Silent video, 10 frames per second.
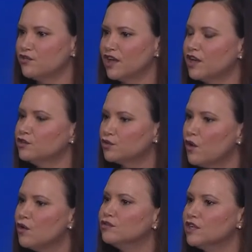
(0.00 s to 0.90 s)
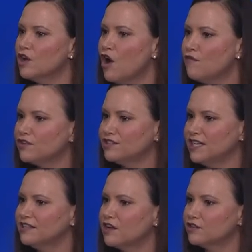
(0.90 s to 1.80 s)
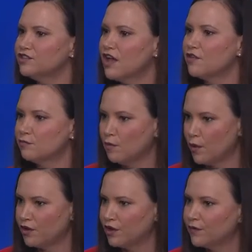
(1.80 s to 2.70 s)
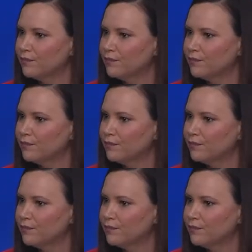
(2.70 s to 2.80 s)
that controls and oversees our southern border,